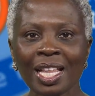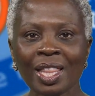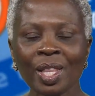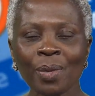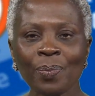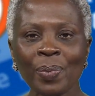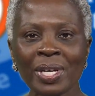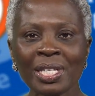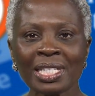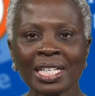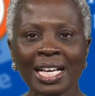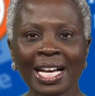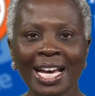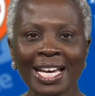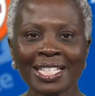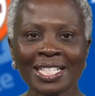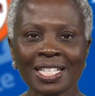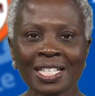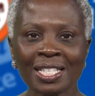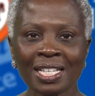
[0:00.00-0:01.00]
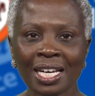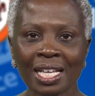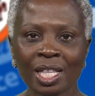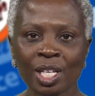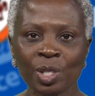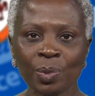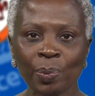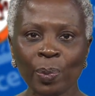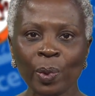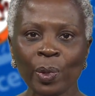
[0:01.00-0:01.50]
the best guidance at
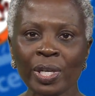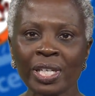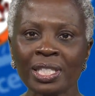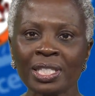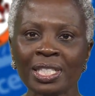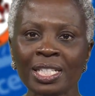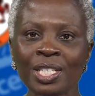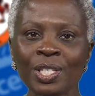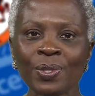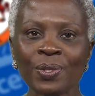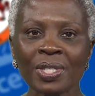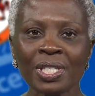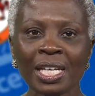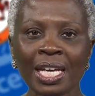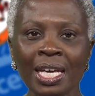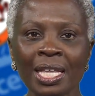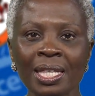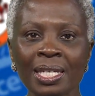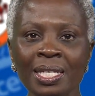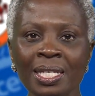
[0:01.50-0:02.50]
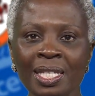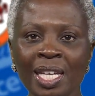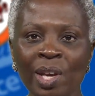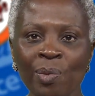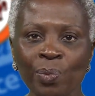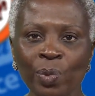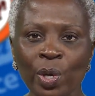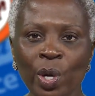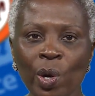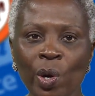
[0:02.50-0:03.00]
this point is to take the same
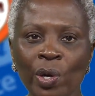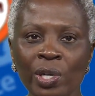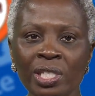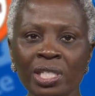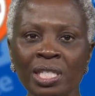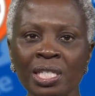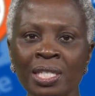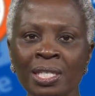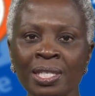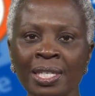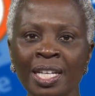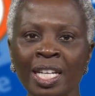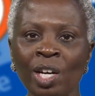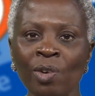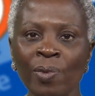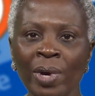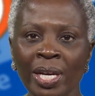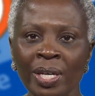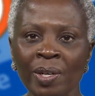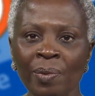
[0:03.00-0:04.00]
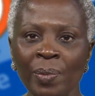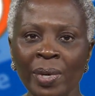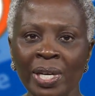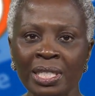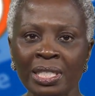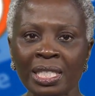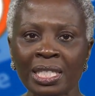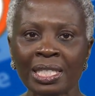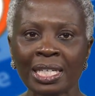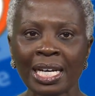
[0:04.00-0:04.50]
precautions that are
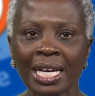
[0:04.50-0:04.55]
recommended